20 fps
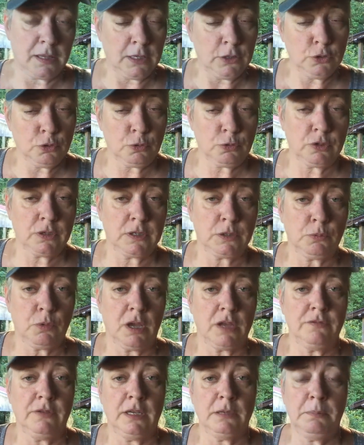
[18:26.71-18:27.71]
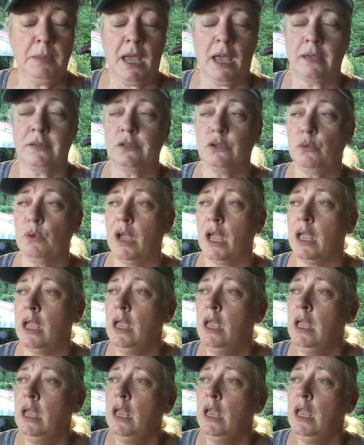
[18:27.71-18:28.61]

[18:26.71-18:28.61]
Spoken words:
that George's wife had passed away.